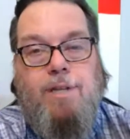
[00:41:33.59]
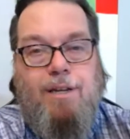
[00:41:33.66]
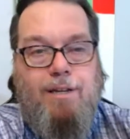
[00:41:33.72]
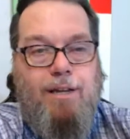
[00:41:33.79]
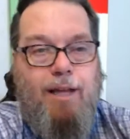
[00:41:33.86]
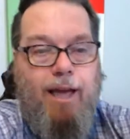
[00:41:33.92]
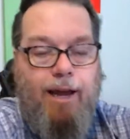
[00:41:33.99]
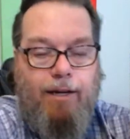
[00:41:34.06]
I
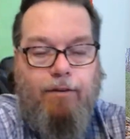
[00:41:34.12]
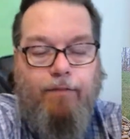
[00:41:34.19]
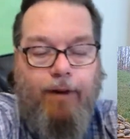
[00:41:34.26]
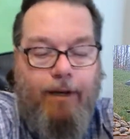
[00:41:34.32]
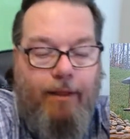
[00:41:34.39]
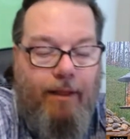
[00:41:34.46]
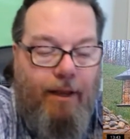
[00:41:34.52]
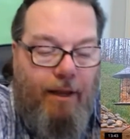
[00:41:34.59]

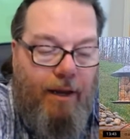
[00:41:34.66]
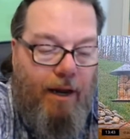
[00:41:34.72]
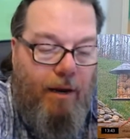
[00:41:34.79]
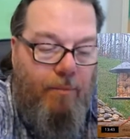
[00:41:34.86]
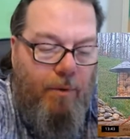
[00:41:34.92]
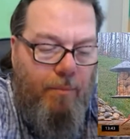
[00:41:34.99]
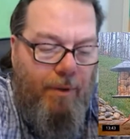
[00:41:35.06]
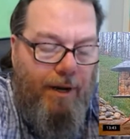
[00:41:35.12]
deactivated that
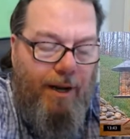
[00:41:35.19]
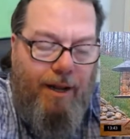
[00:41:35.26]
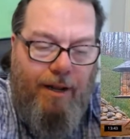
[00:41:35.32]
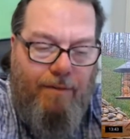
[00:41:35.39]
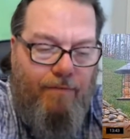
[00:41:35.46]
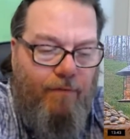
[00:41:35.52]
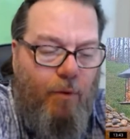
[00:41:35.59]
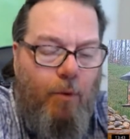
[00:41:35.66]
camera, but I
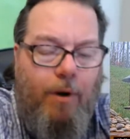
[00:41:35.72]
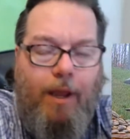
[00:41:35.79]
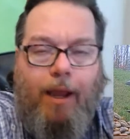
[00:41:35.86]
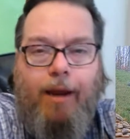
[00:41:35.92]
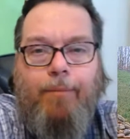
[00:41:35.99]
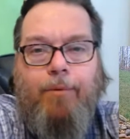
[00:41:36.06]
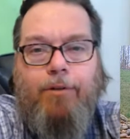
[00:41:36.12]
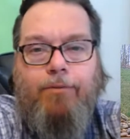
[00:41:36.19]
had four
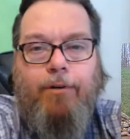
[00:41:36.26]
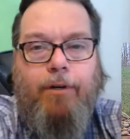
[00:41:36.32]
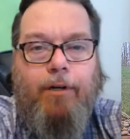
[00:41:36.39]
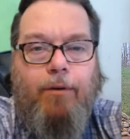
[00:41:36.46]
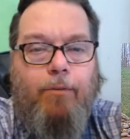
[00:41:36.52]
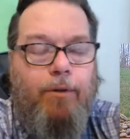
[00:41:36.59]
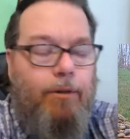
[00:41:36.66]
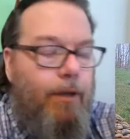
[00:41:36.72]
cameras running
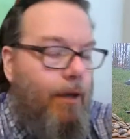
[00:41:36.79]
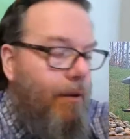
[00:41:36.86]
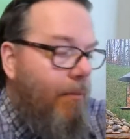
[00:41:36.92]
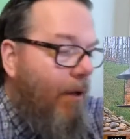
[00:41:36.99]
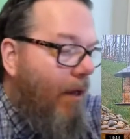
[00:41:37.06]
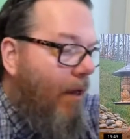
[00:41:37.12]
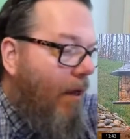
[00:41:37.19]
at one time,